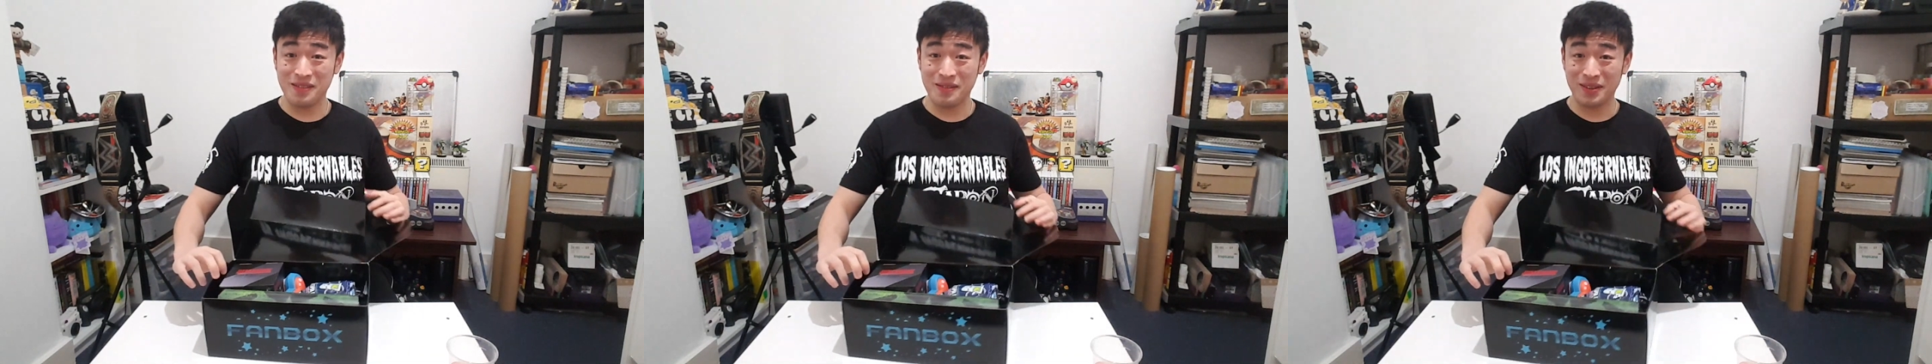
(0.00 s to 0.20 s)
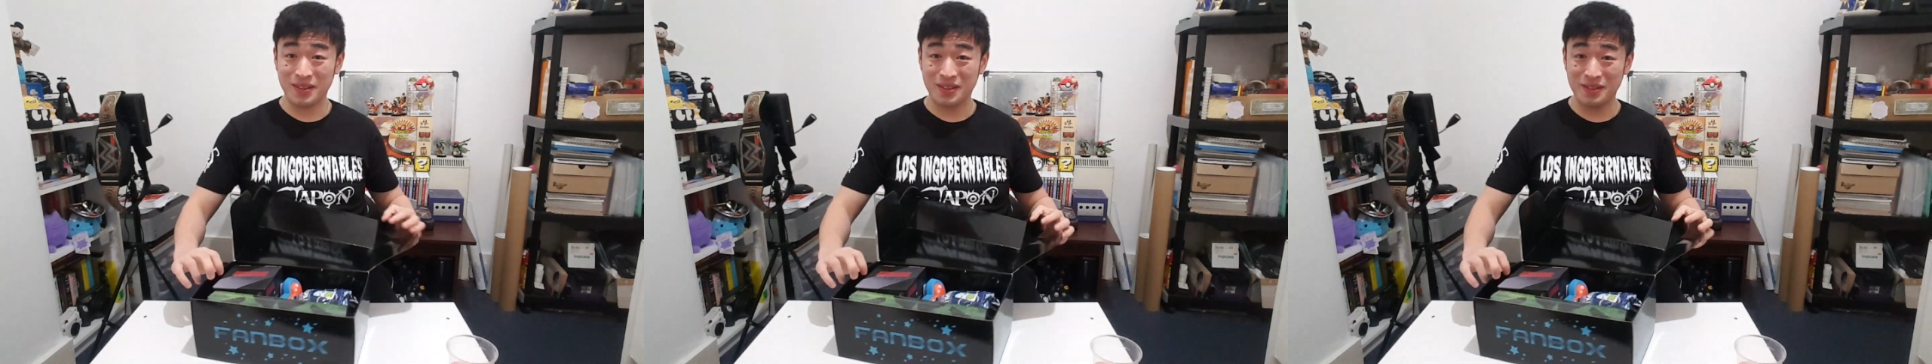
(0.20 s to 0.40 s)

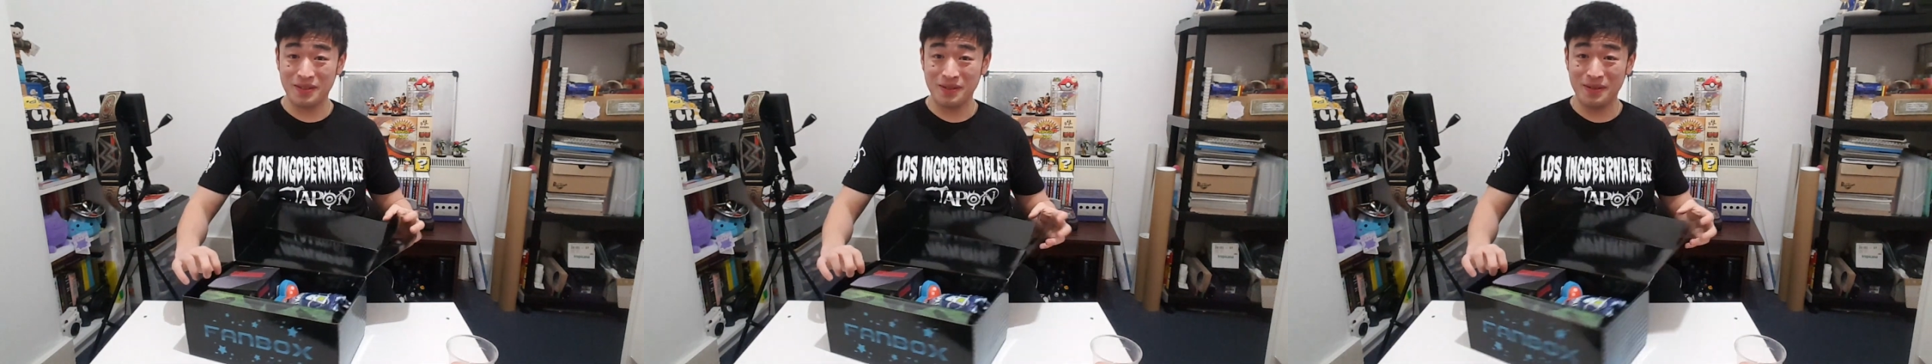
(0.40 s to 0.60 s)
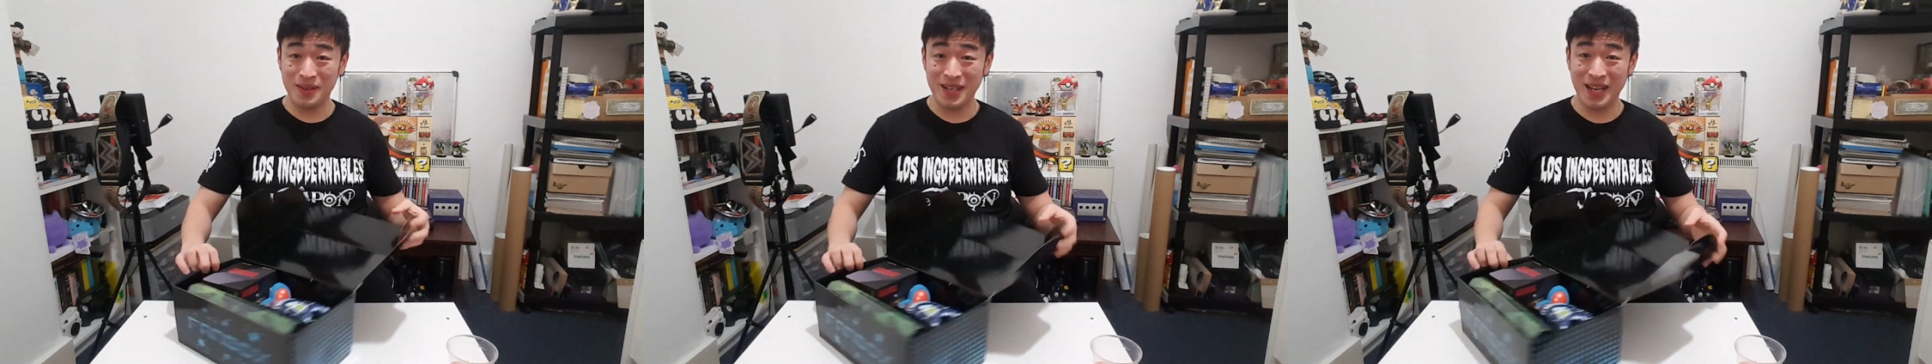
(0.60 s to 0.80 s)
what do
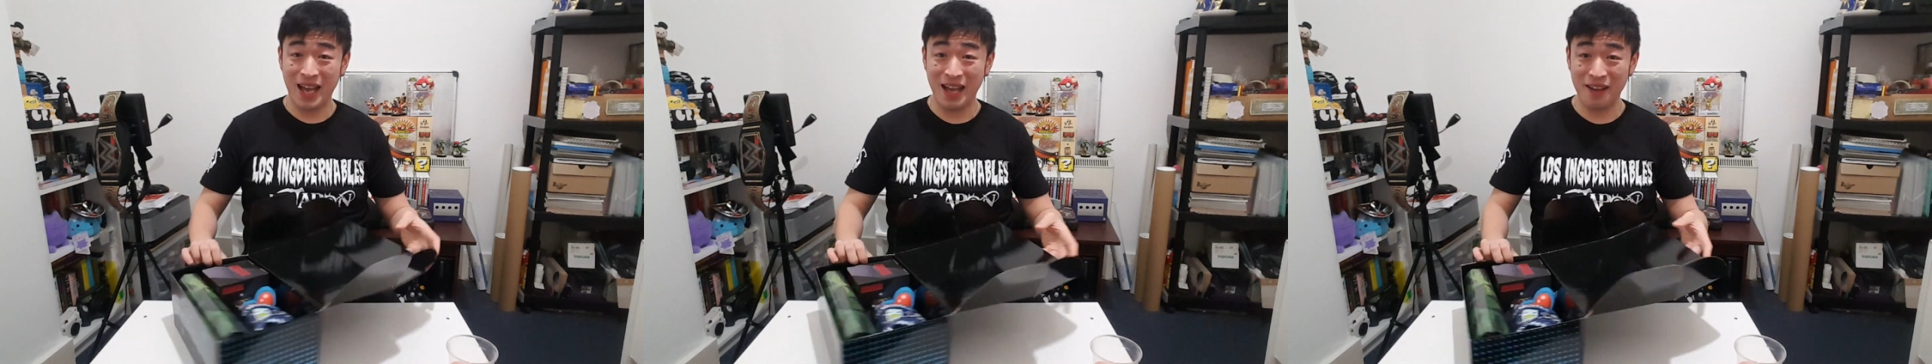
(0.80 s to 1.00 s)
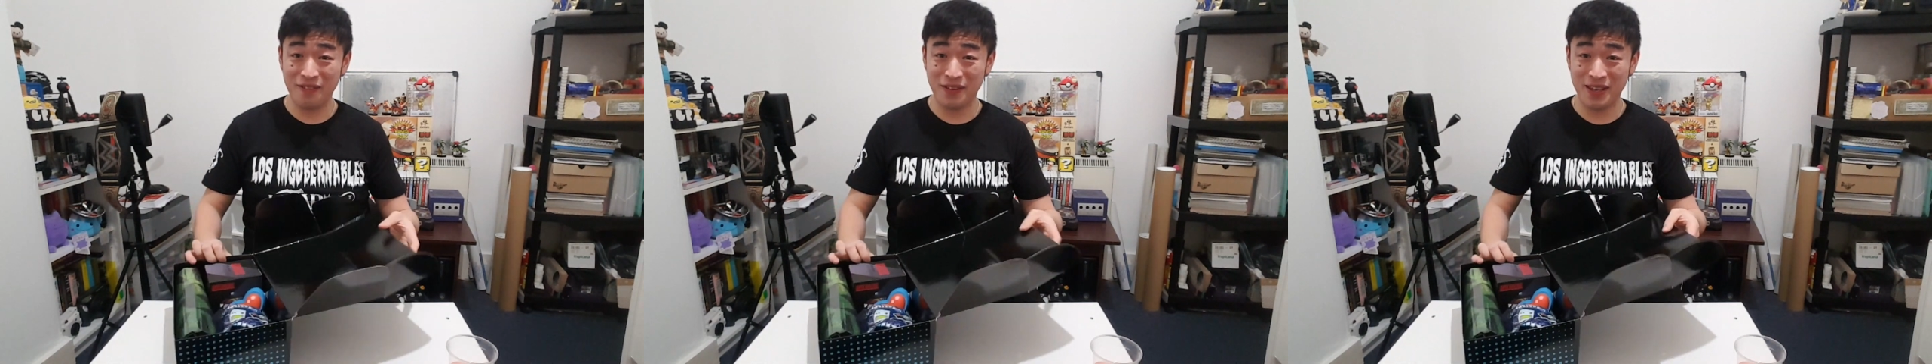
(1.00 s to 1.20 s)
we
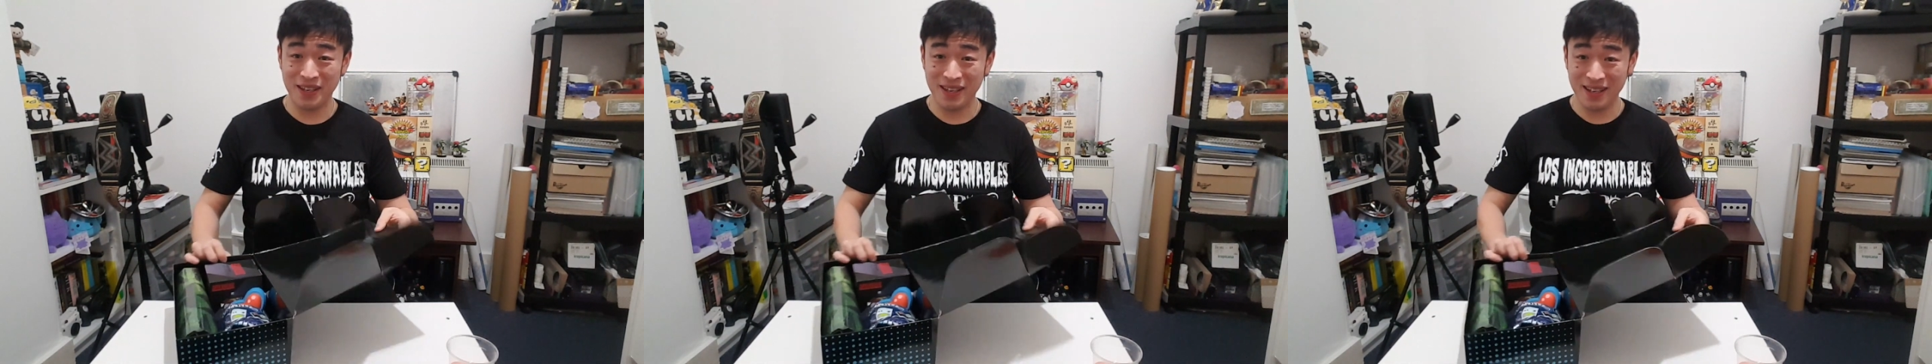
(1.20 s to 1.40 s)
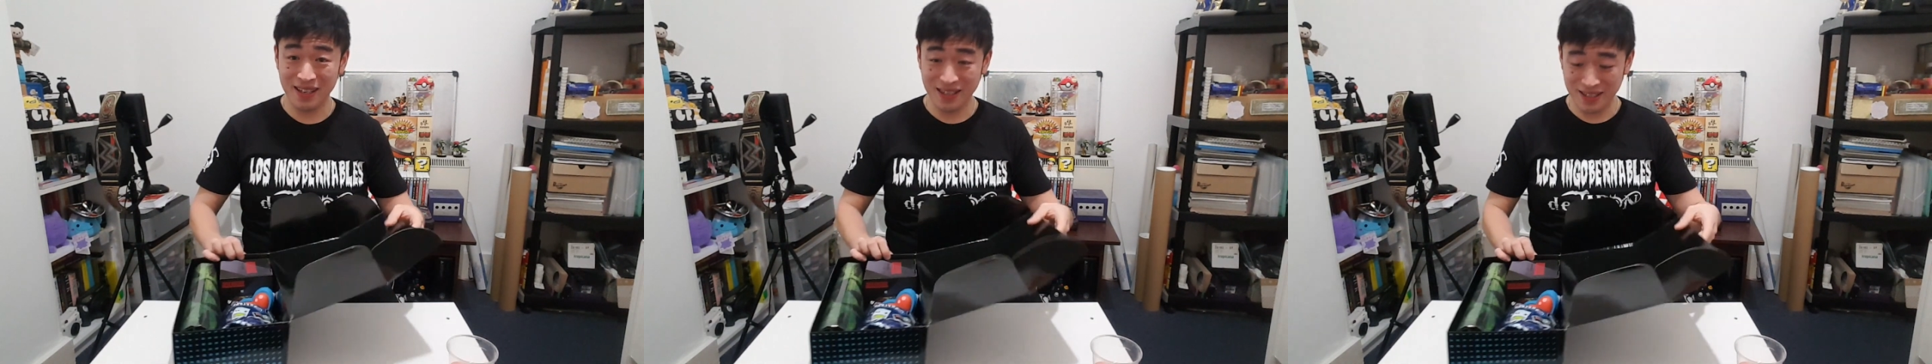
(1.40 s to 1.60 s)
have
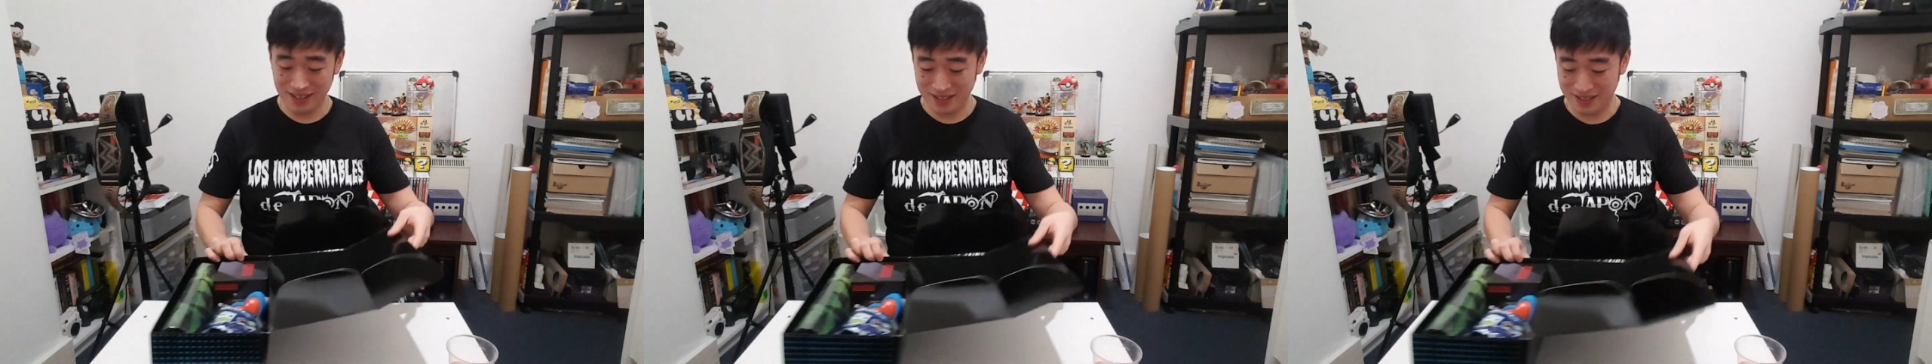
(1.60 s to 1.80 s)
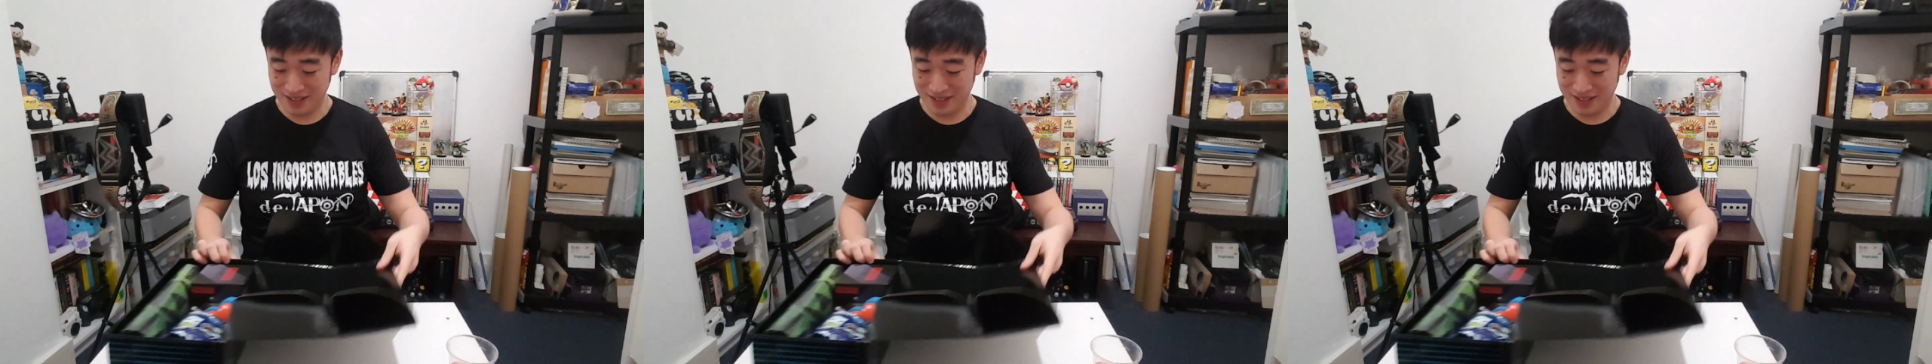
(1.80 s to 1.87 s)
here?